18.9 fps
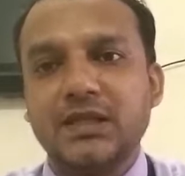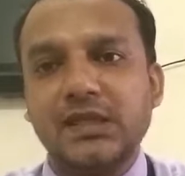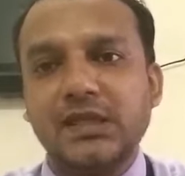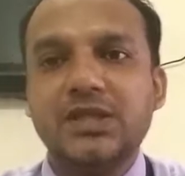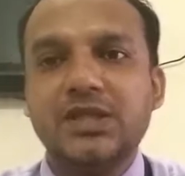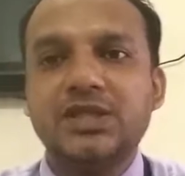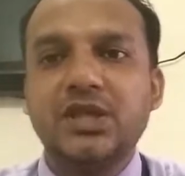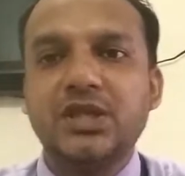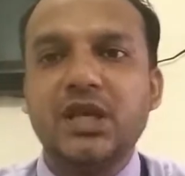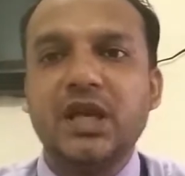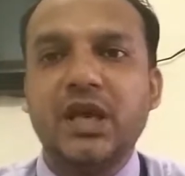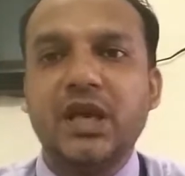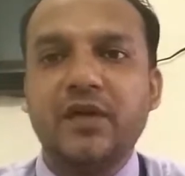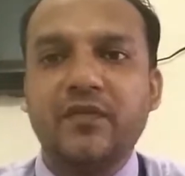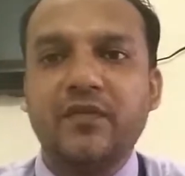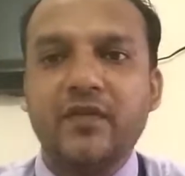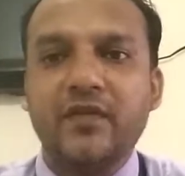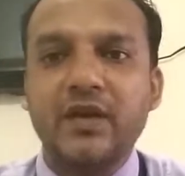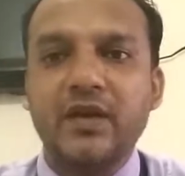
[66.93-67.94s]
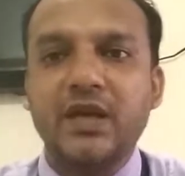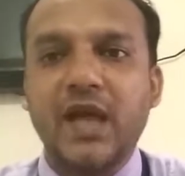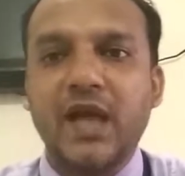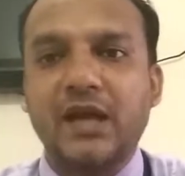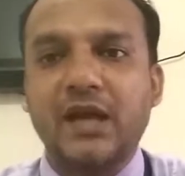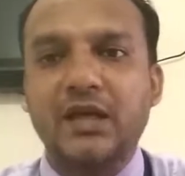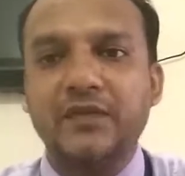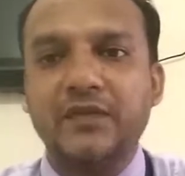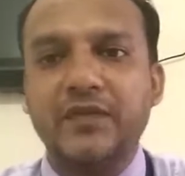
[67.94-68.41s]
Each and every
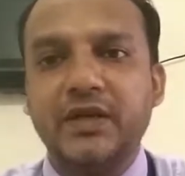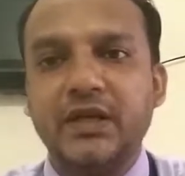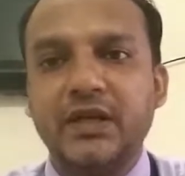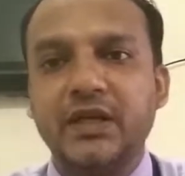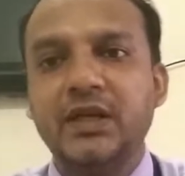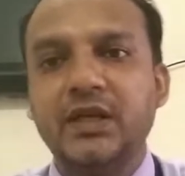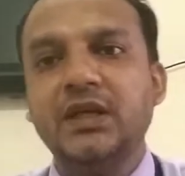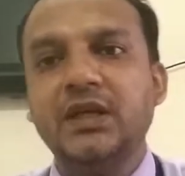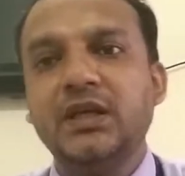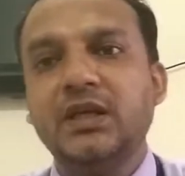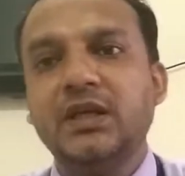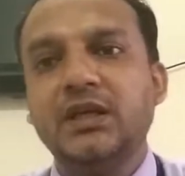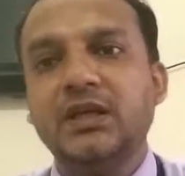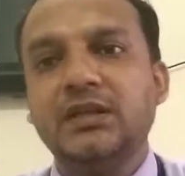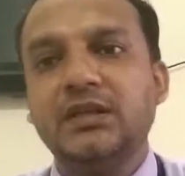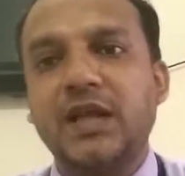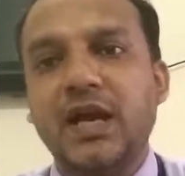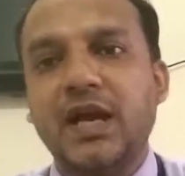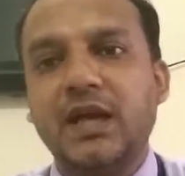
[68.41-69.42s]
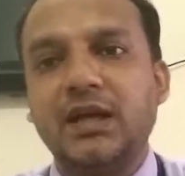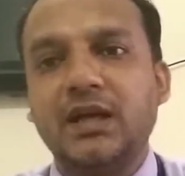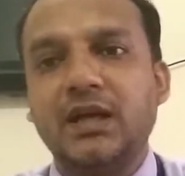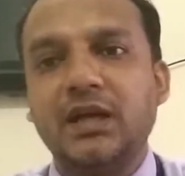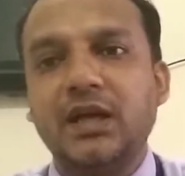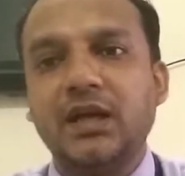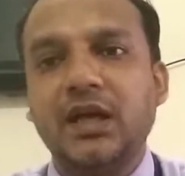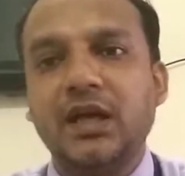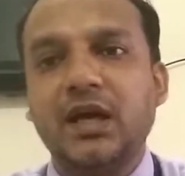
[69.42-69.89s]
activity that
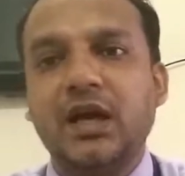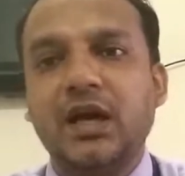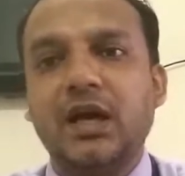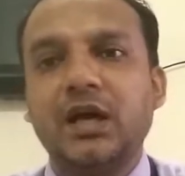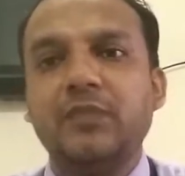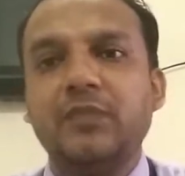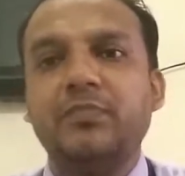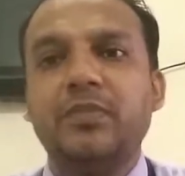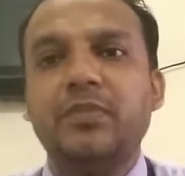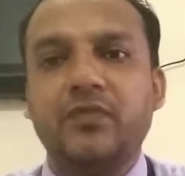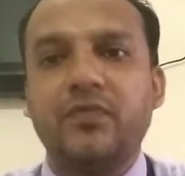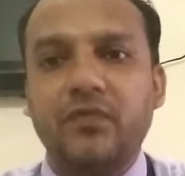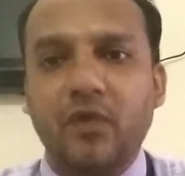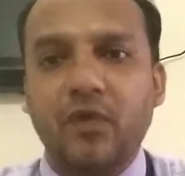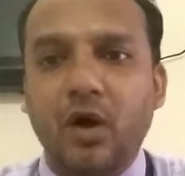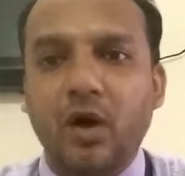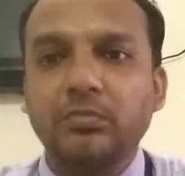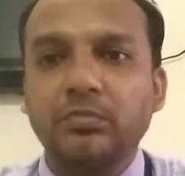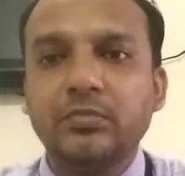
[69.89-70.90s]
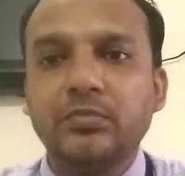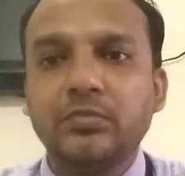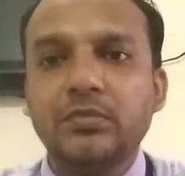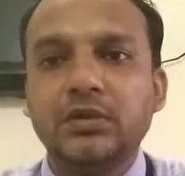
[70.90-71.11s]
I perform